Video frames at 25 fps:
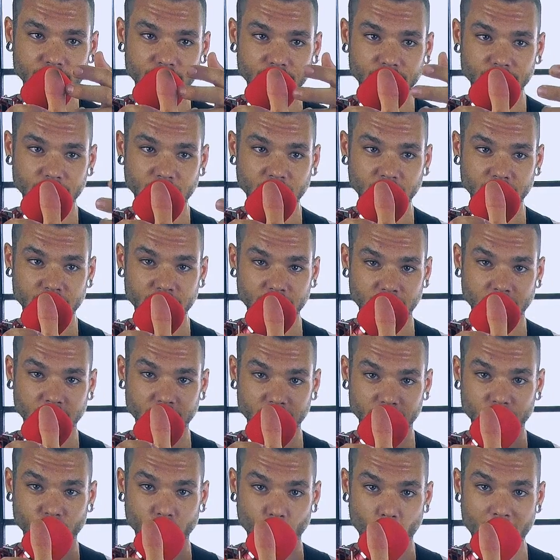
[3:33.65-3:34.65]

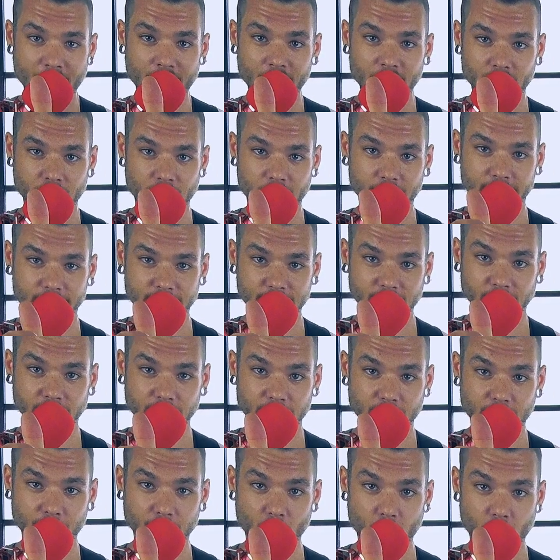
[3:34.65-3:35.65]
just wail on it, to
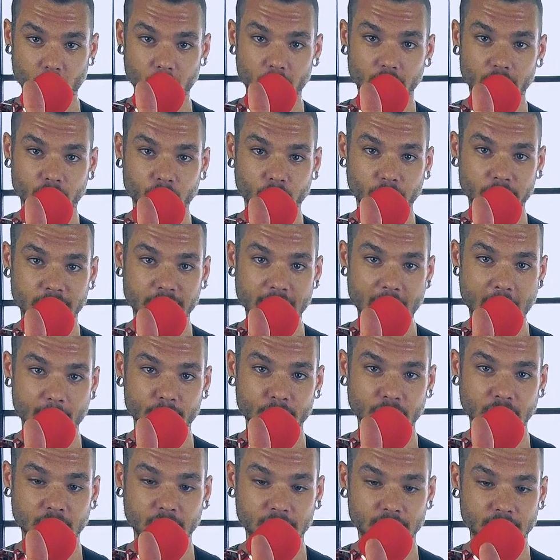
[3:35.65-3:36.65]
thump hard with that,
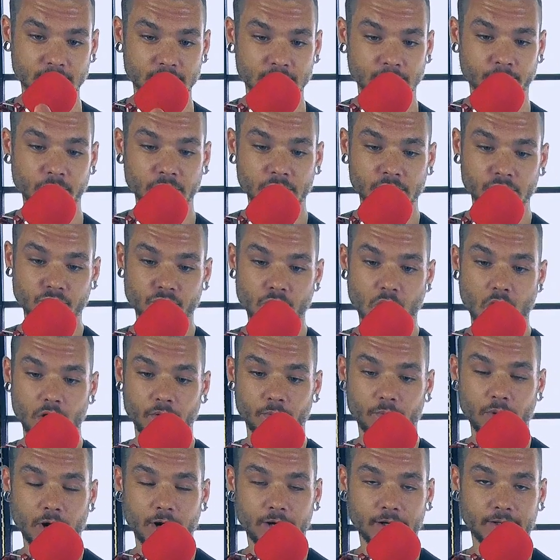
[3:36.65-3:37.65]
because it's a big
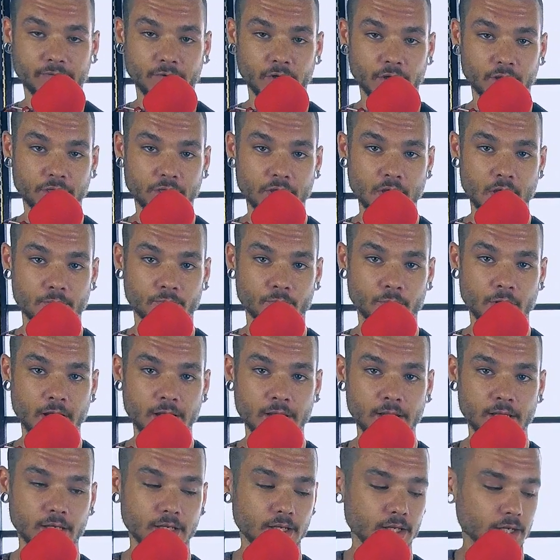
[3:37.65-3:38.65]
strong part of your thumb,
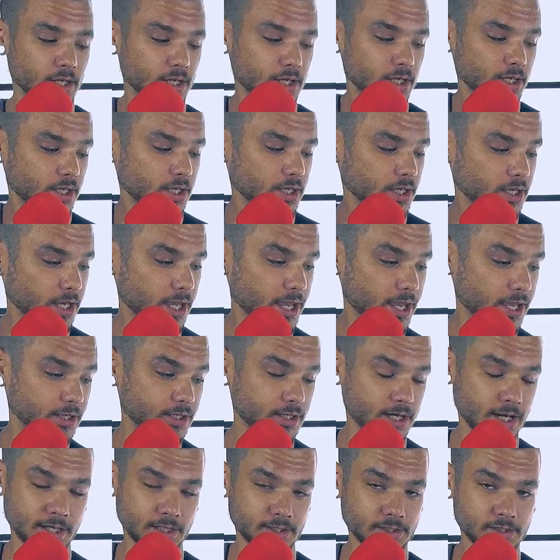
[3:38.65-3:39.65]
right?
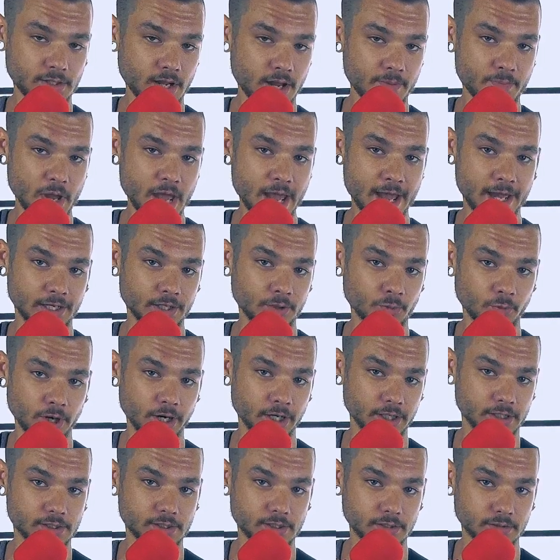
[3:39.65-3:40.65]
And it's not bad, it
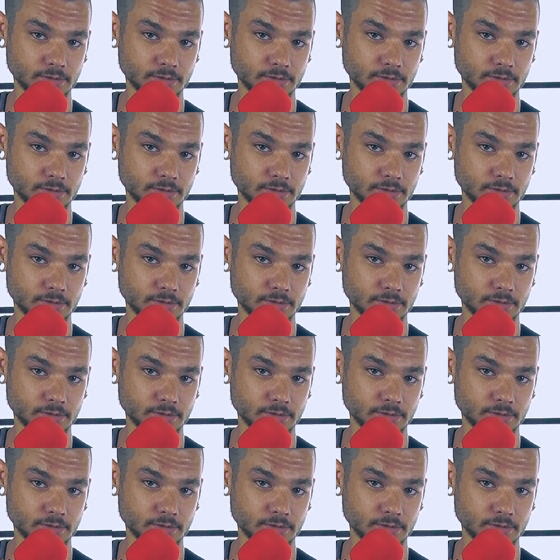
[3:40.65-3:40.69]
works.